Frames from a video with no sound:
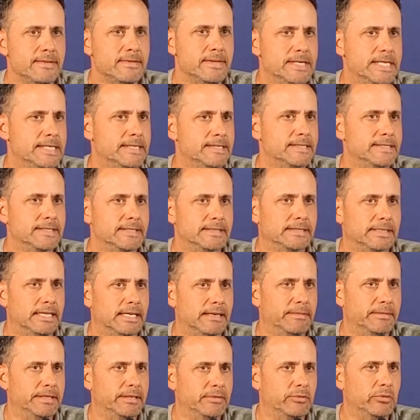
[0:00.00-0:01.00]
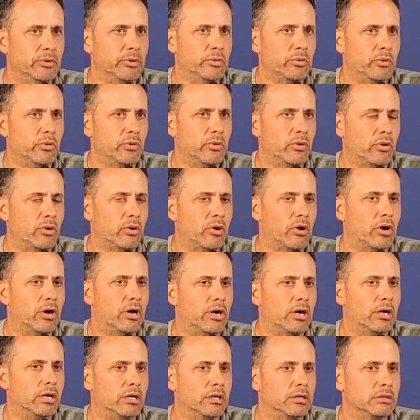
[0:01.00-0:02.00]
Well, I mean,
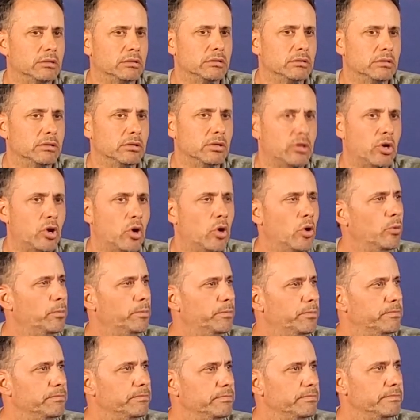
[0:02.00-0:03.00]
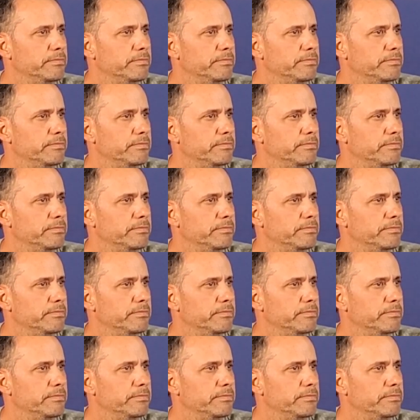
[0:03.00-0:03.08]
our hope